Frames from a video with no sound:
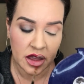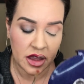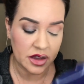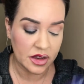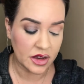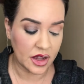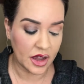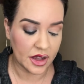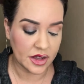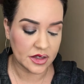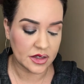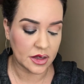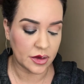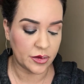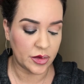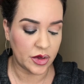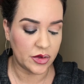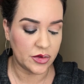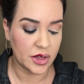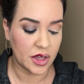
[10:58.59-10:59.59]
And yes,
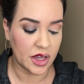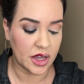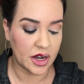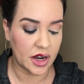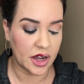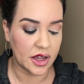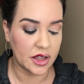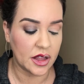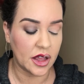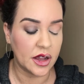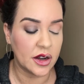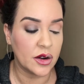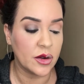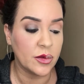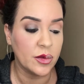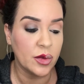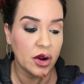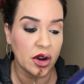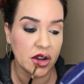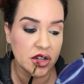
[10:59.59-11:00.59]
I'm using an eyeliner
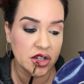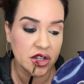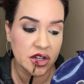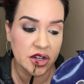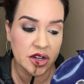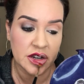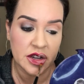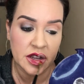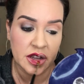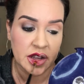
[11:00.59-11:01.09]
brush.